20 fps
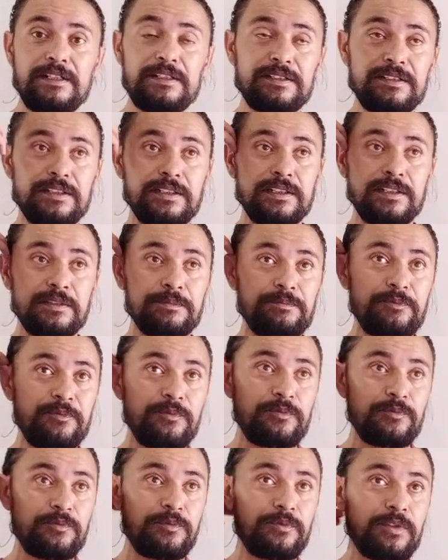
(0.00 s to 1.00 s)

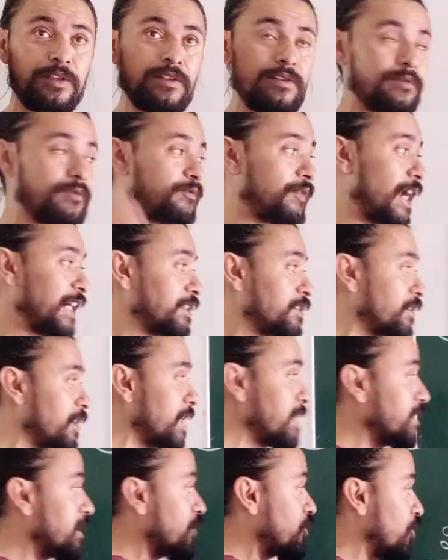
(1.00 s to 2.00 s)
the
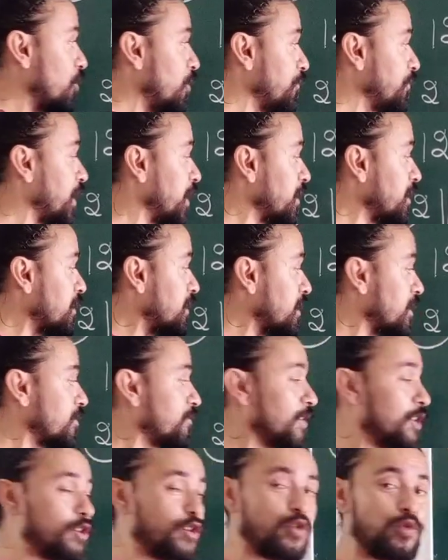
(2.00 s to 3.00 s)
factorization of 36
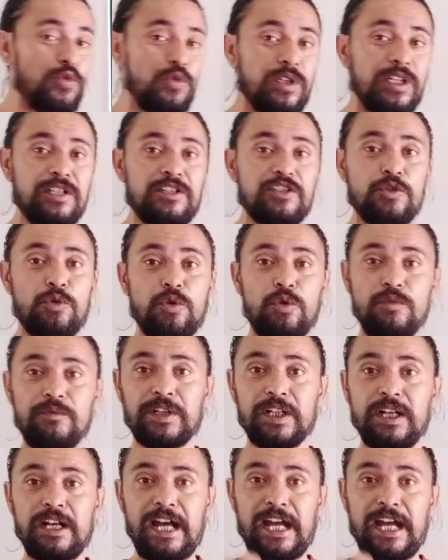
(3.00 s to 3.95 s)
with 2 is over.